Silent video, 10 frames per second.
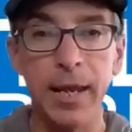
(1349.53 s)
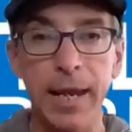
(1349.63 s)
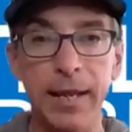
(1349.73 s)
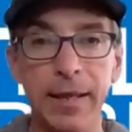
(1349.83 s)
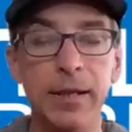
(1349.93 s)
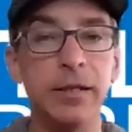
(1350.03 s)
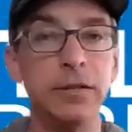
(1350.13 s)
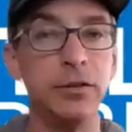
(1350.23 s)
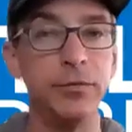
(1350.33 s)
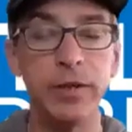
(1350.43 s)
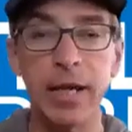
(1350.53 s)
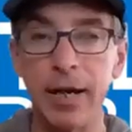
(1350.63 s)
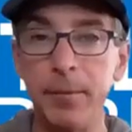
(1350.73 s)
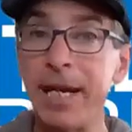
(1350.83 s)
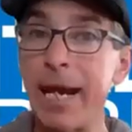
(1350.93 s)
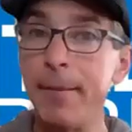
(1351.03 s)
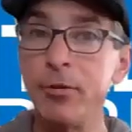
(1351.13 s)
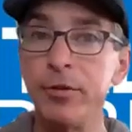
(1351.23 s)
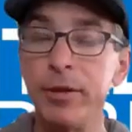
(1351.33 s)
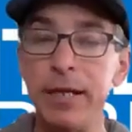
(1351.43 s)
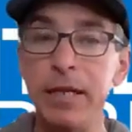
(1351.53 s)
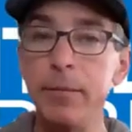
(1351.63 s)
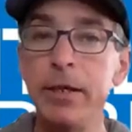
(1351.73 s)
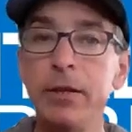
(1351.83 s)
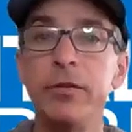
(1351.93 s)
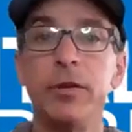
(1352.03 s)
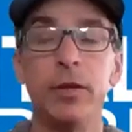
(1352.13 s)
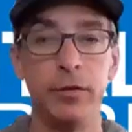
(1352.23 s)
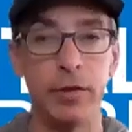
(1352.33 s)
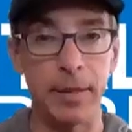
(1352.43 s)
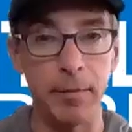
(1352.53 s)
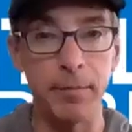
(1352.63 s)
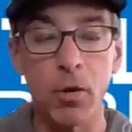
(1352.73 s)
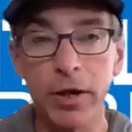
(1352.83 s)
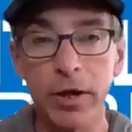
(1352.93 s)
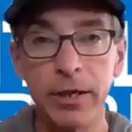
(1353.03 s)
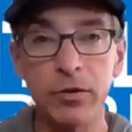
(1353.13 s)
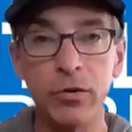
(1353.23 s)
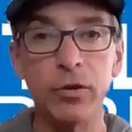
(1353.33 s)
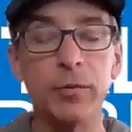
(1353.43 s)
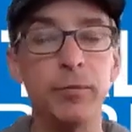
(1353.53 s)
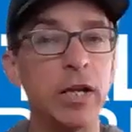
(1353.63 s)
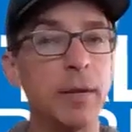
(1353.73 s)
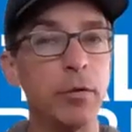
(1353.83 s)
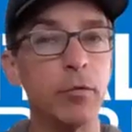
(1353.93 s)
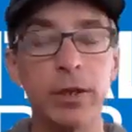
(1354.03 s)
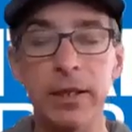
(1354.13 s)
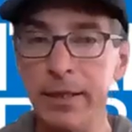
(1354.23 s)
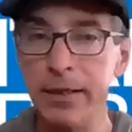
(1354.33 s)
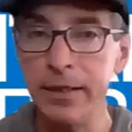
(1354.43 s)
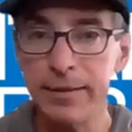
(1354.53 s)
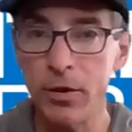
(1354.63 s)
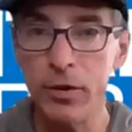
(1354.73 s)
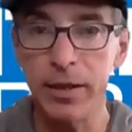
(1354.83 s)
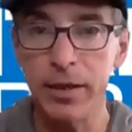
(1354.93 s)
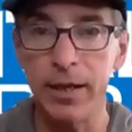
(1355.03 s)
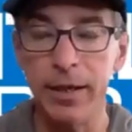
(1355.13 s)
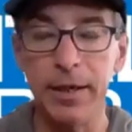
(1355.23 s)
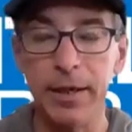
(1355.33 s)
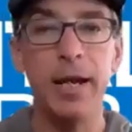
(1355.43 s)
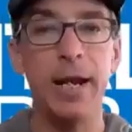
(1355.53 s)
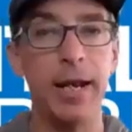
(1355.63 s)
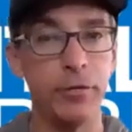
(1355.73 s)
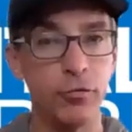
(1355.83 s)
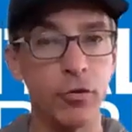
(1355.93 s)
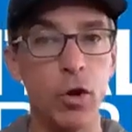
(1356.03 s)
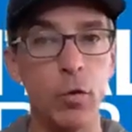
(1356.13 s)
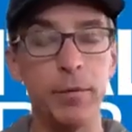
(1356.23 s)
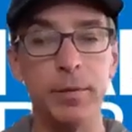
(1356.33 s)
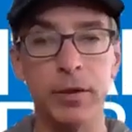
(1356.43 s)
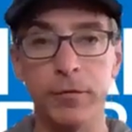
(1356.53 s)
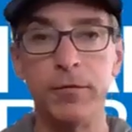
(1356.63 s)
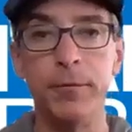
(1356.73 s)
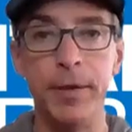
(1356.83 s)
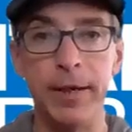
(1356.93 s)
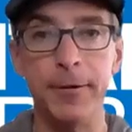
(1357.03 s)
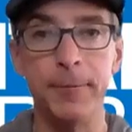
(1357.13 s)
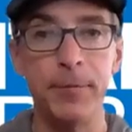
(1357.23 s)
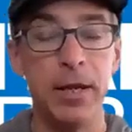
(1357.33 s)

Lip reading: And then you've got to be capturing emails. You got to be marketing to them. You got to be relentless online and grow and build from there.